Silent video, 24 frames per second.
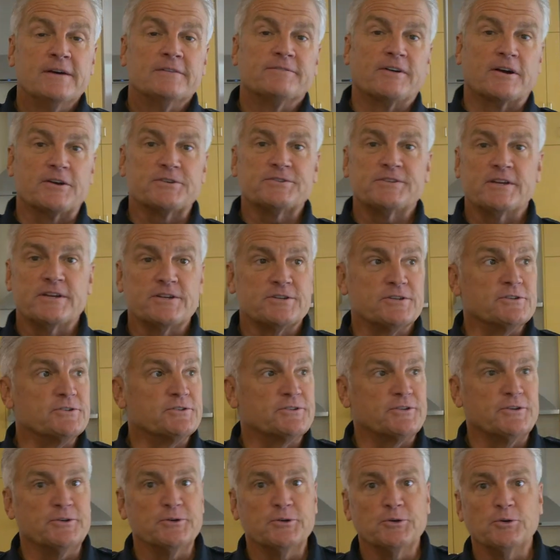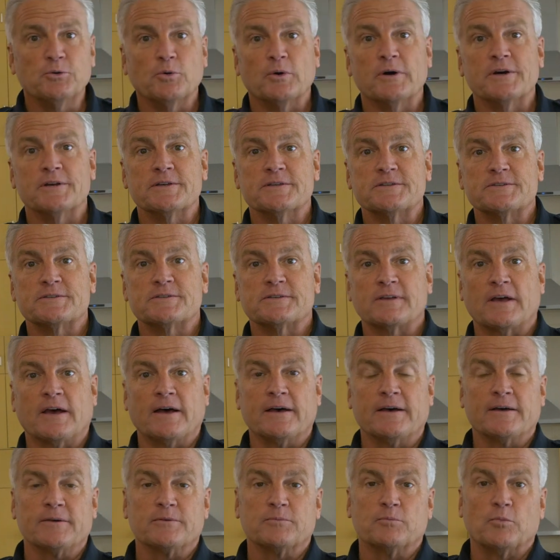Fire Station 2
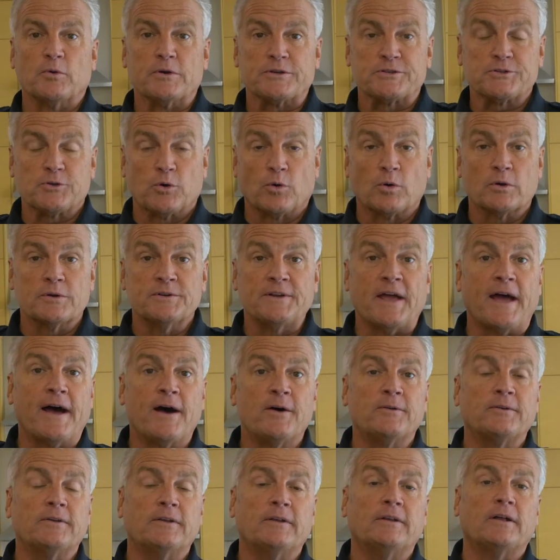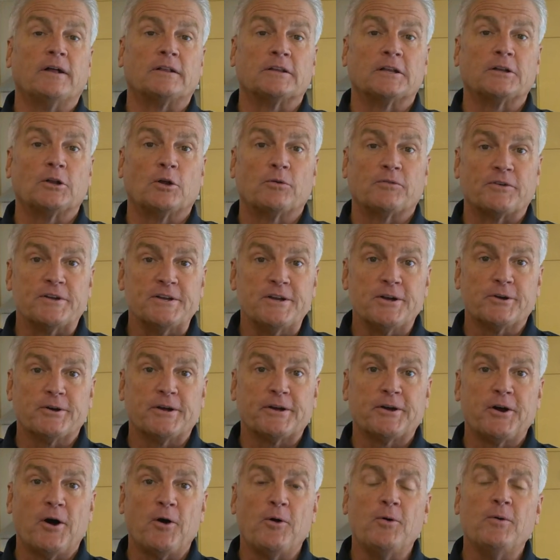was torn down a little over a year
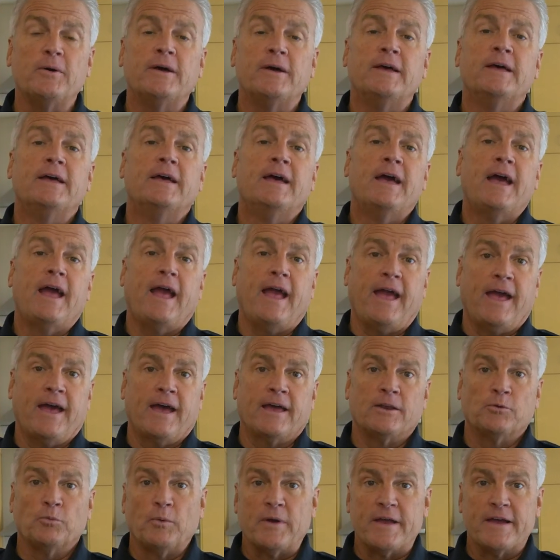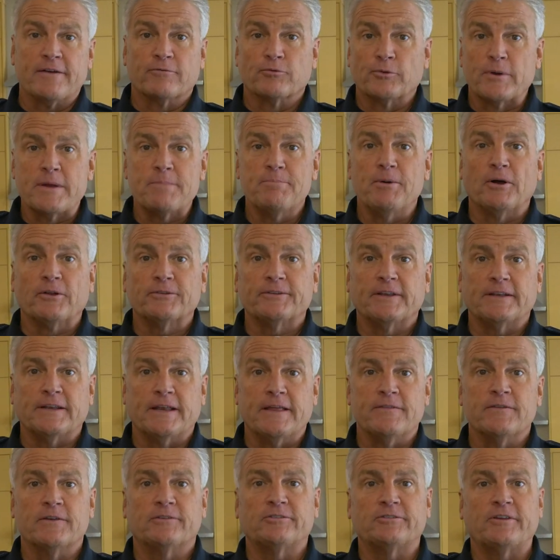ago, and we have rebuilt it
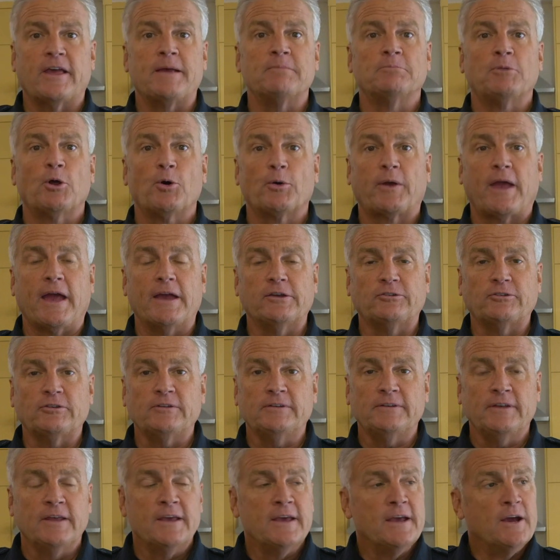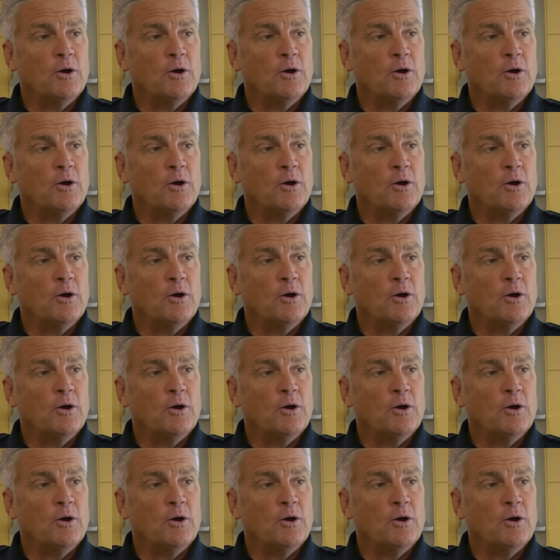in the same location.